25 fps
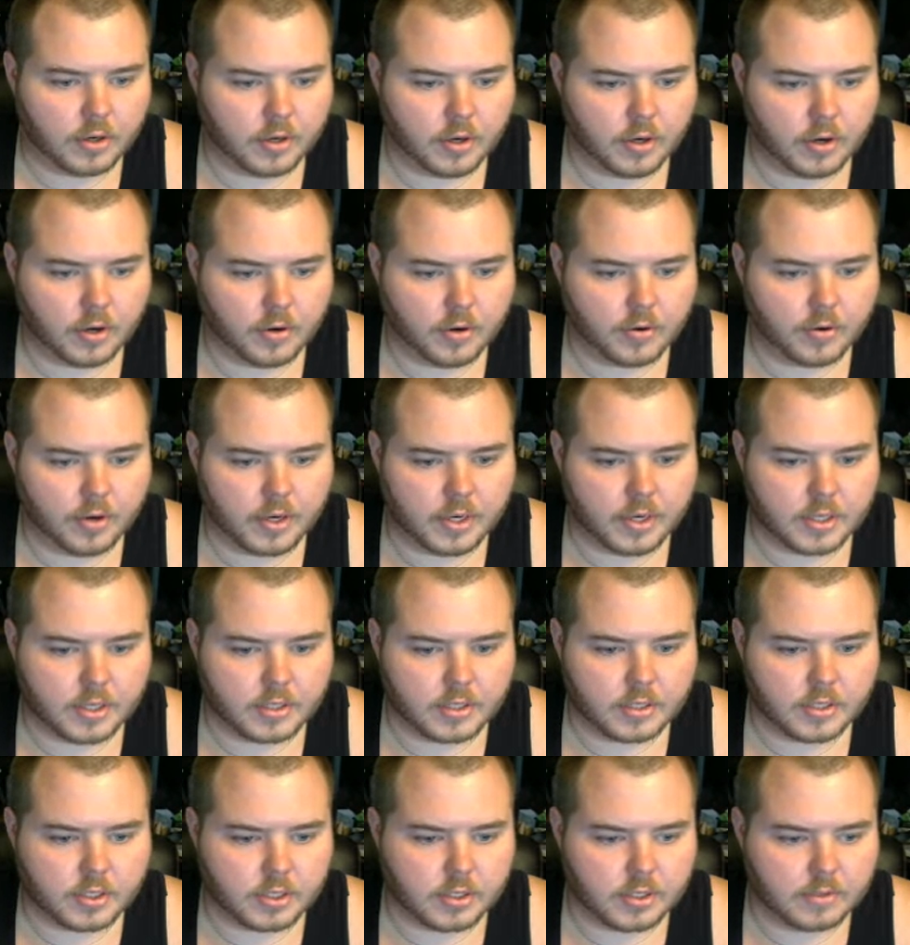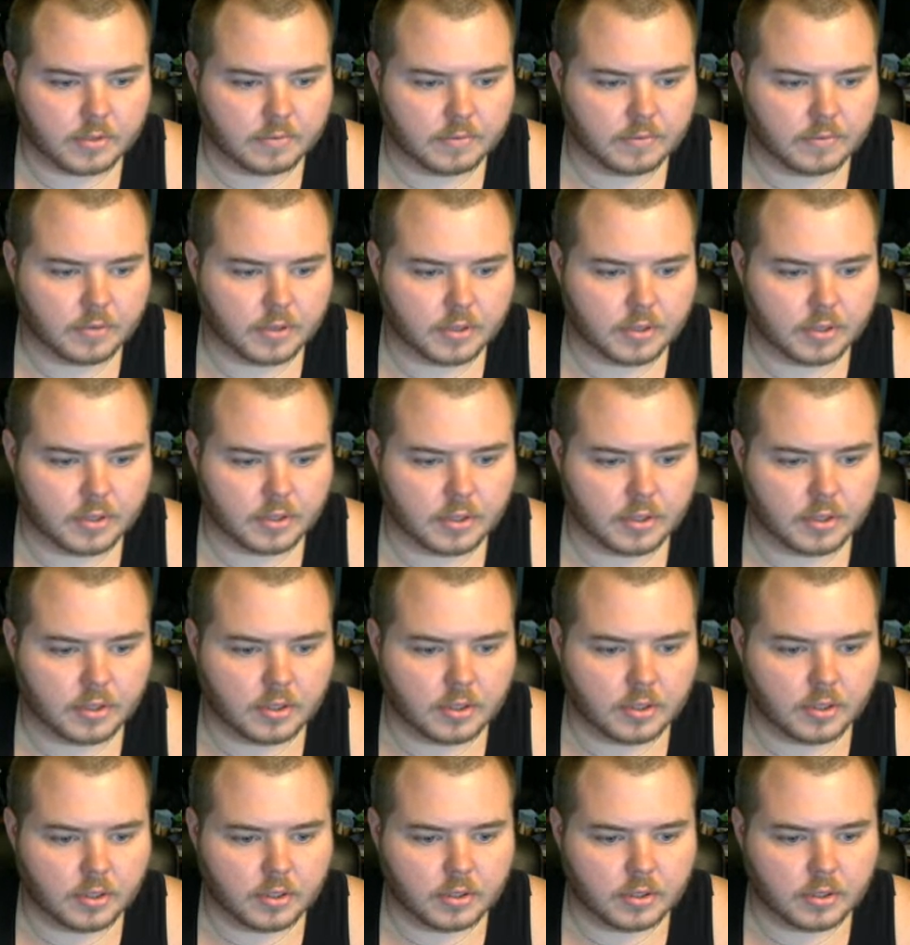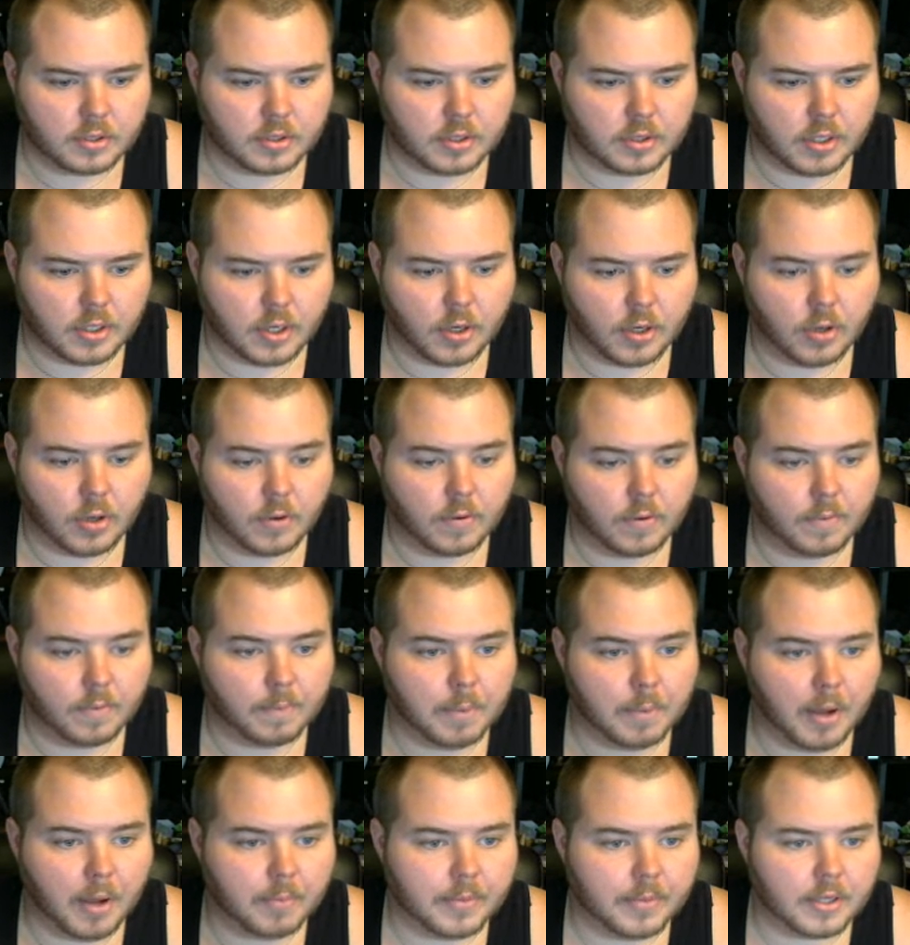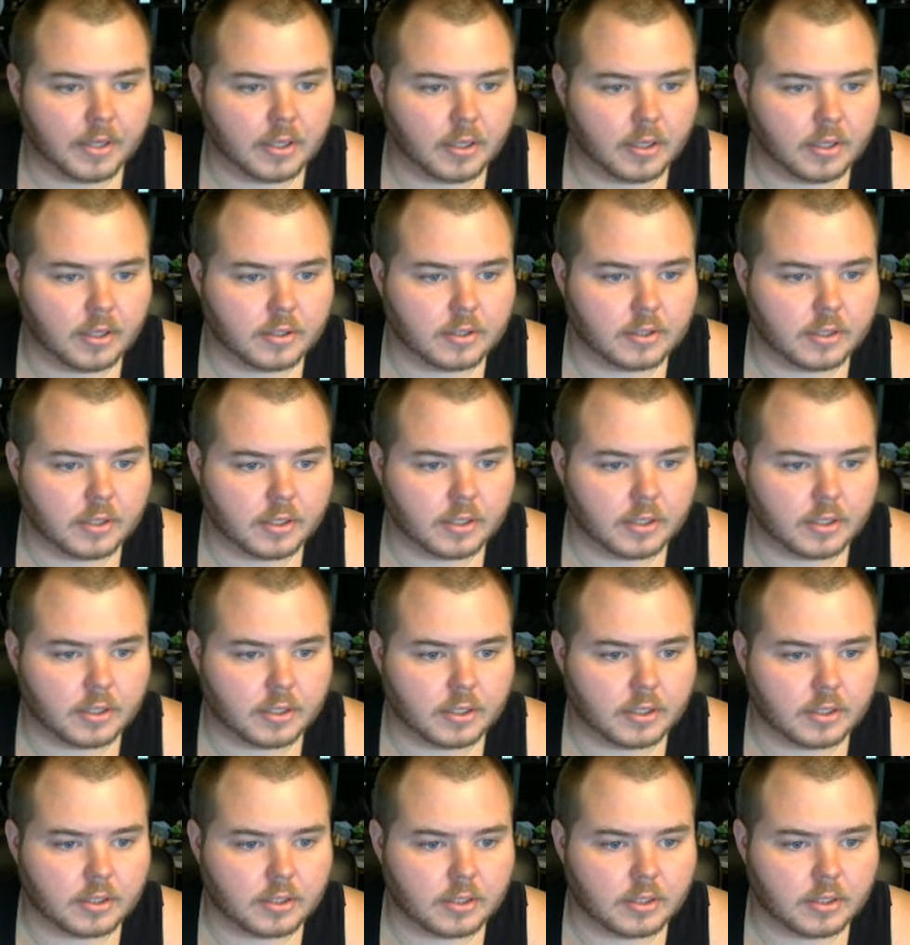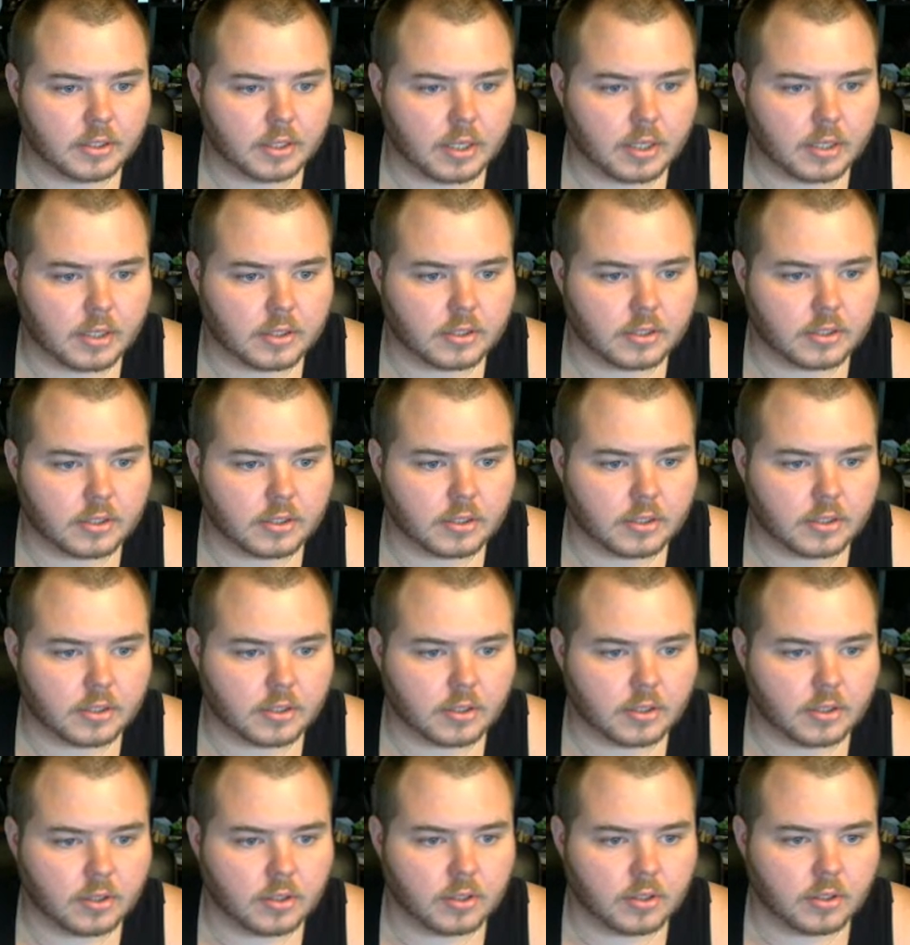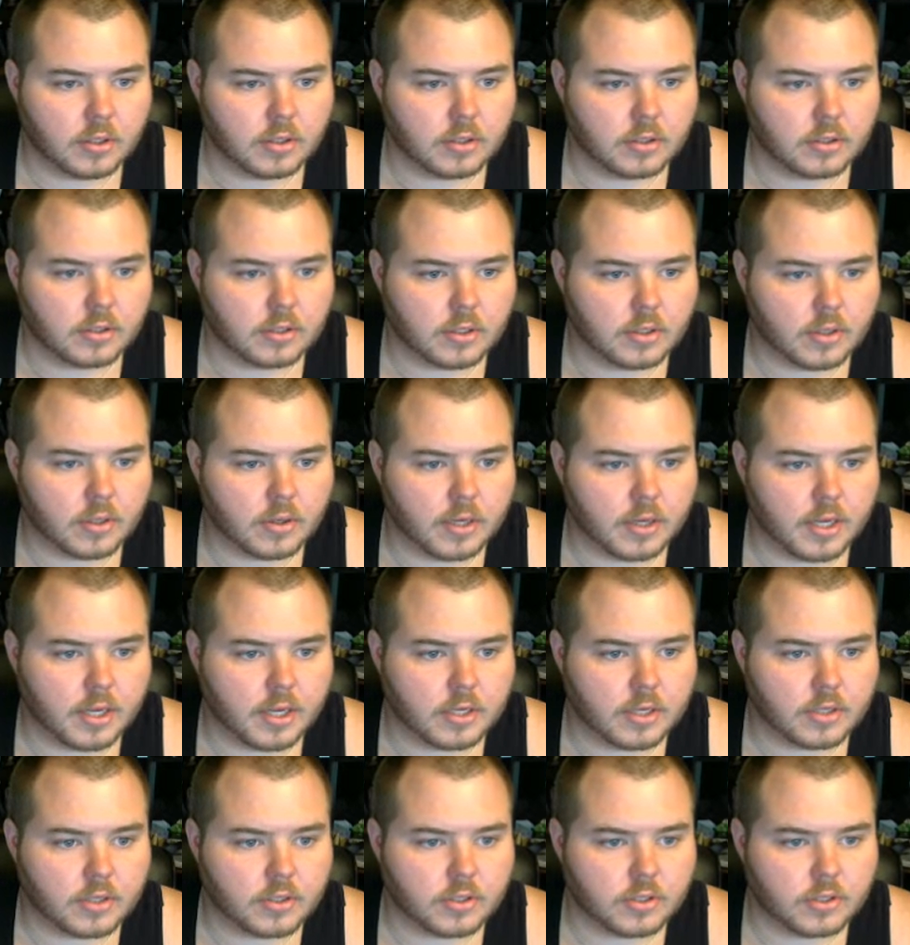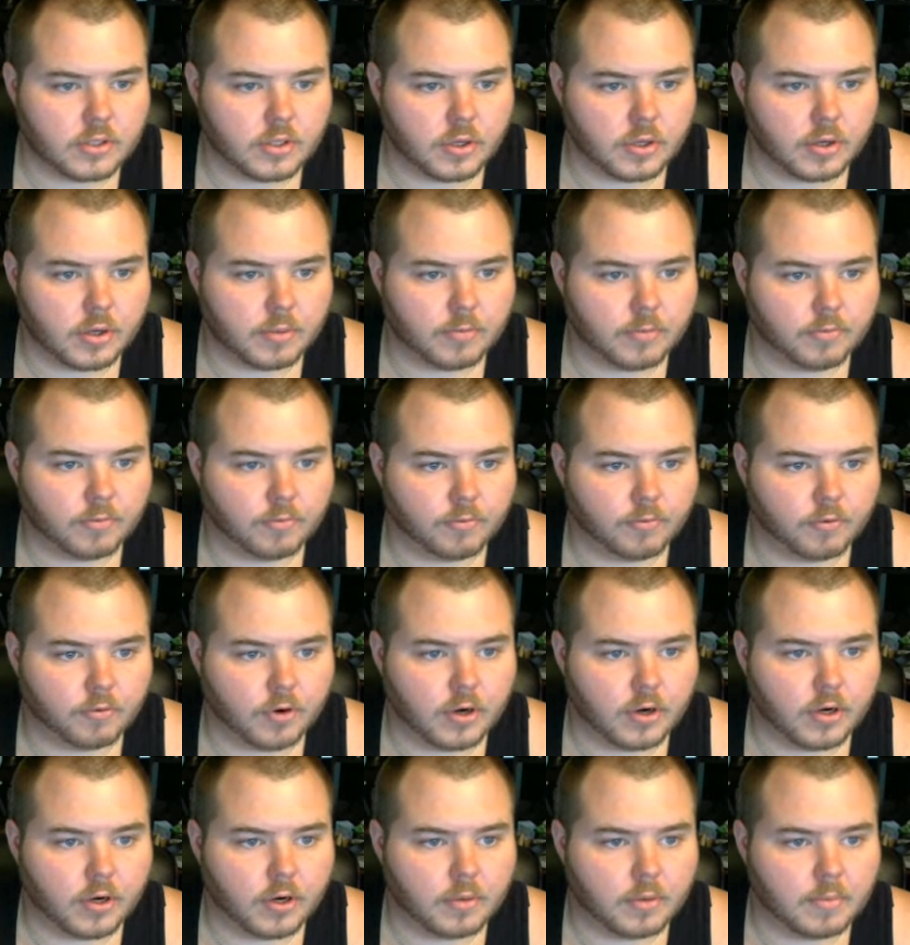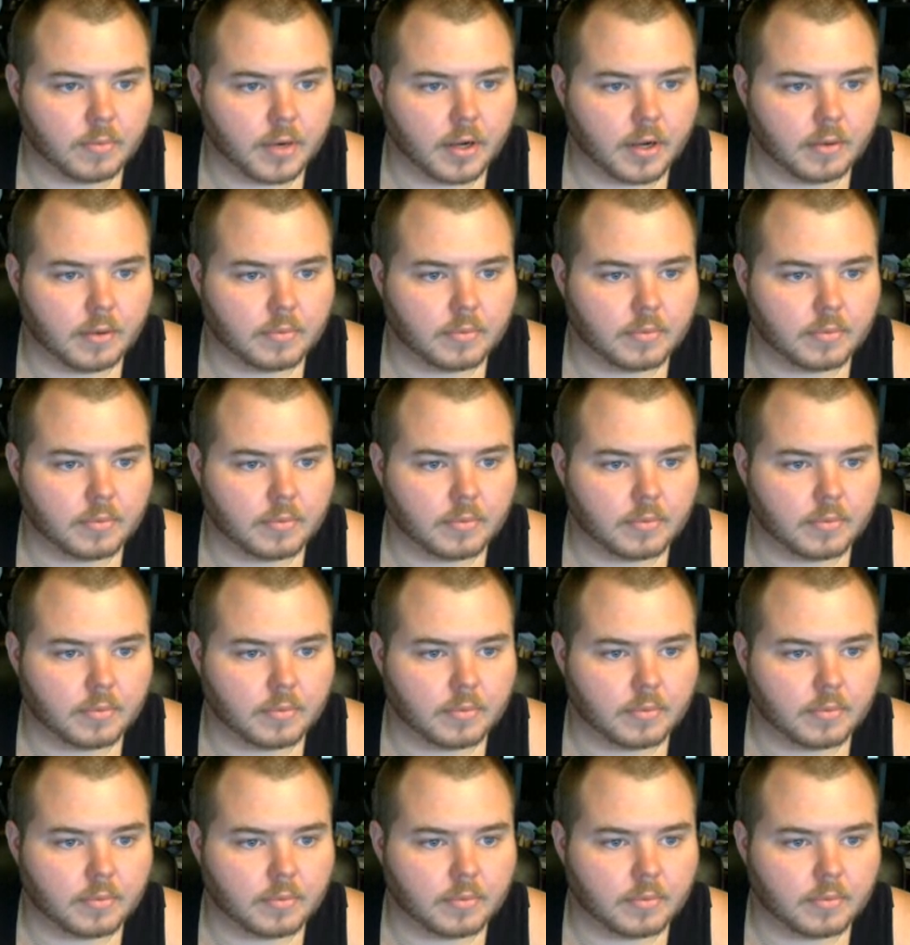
already achieved. So pumping closets, let's go ahead and just start running them up.